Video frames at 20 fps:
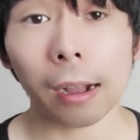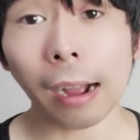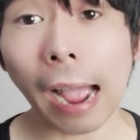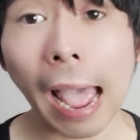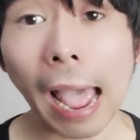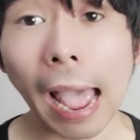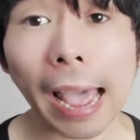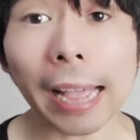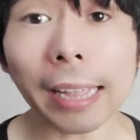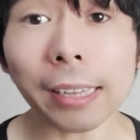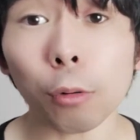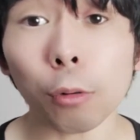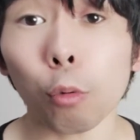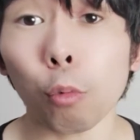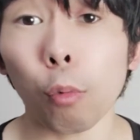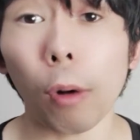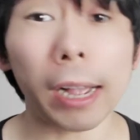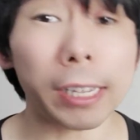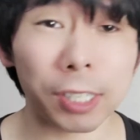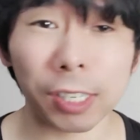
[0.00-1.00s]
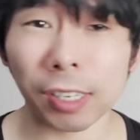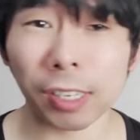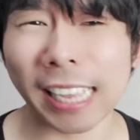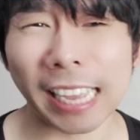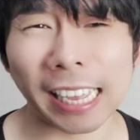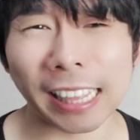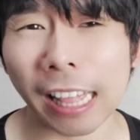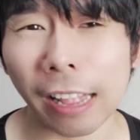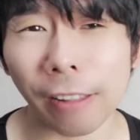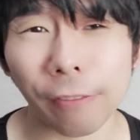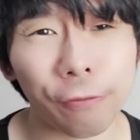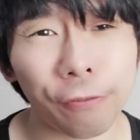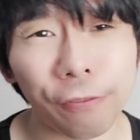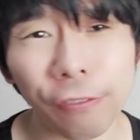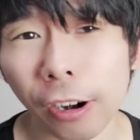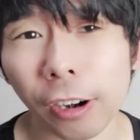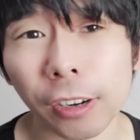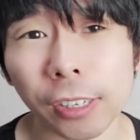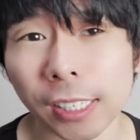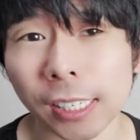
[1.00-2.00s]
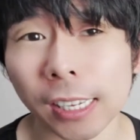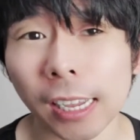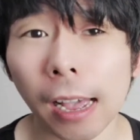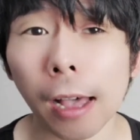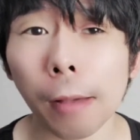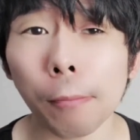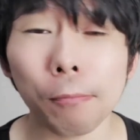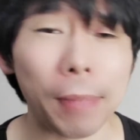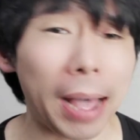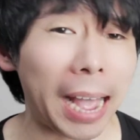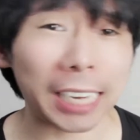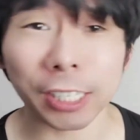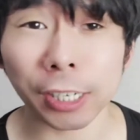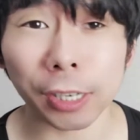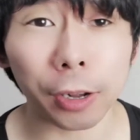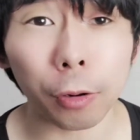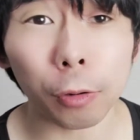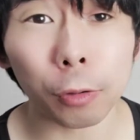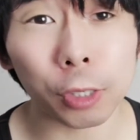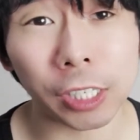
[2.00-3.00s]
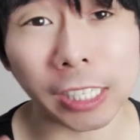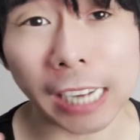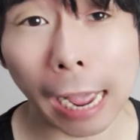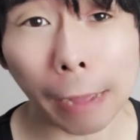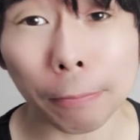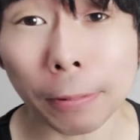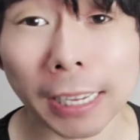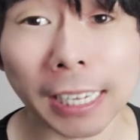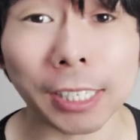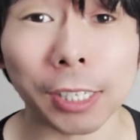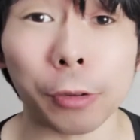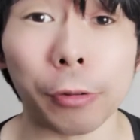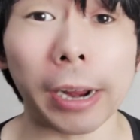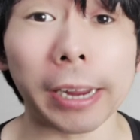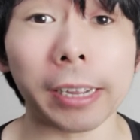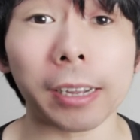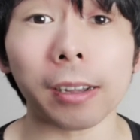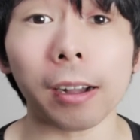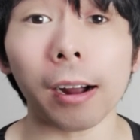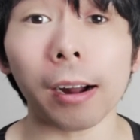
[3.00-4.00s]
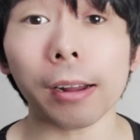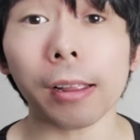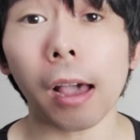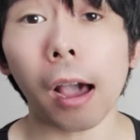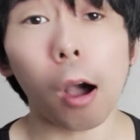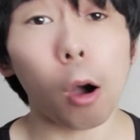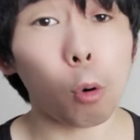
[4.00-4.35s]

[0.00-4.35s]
And once you get that first magical Japanese credit card,